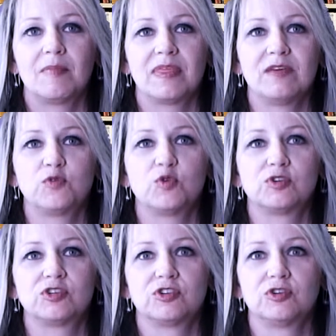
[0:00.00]
Therefore,
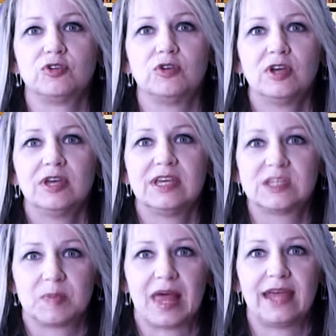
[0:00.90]
to
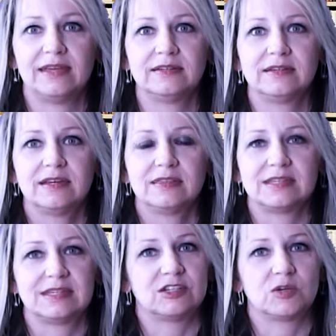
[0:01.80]
explain the
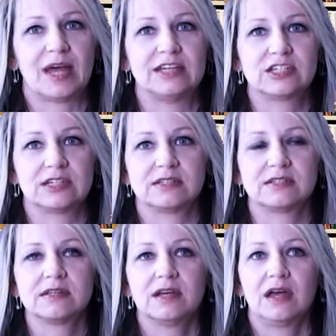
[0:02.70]

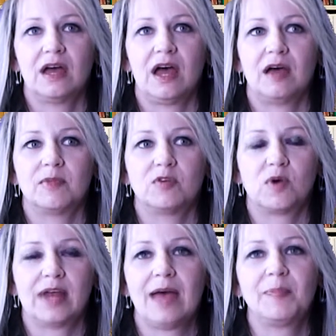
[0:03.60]
situation of
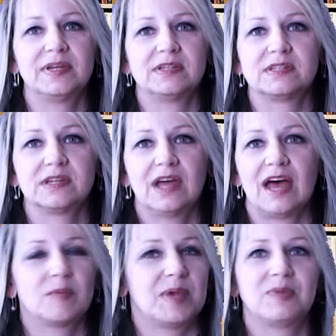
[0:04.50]
what happened,
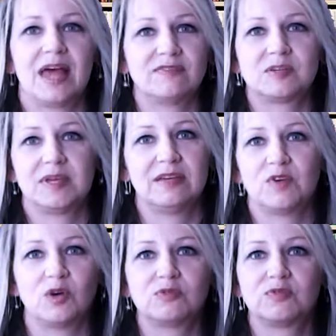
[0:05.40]
other people have to be
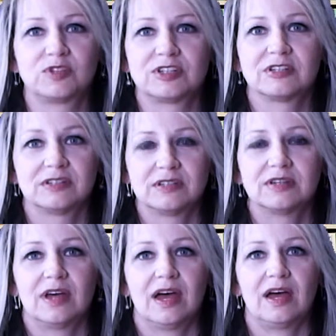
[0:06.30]
involved
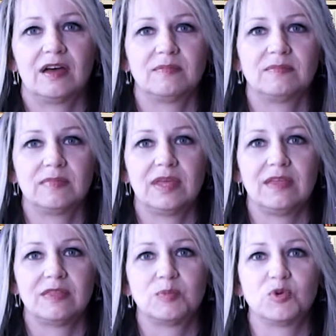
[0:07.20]

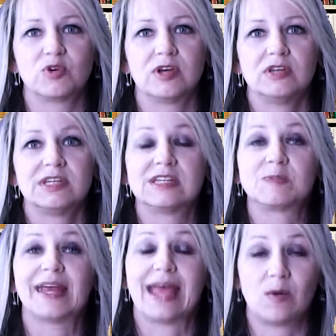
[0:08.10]
in the book to
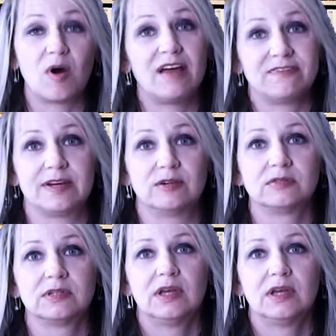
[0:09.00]
explain how I felt.